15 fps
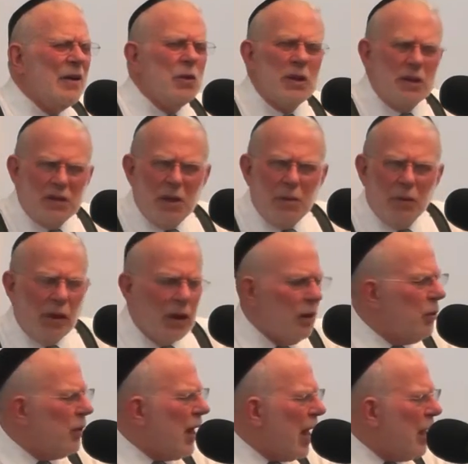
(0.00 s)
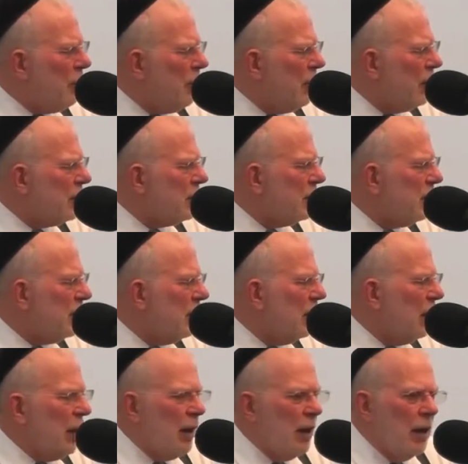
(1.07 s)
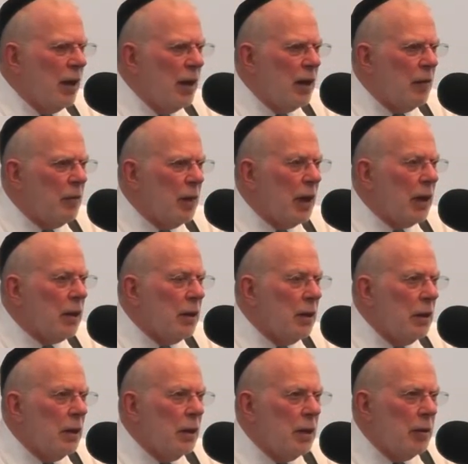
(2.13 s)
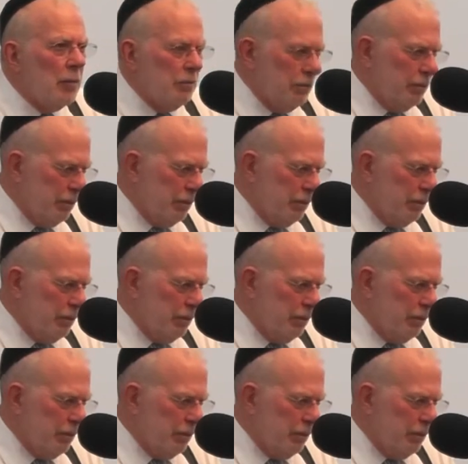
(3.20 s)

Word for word: With simcha, with happiness. And I'm like, um,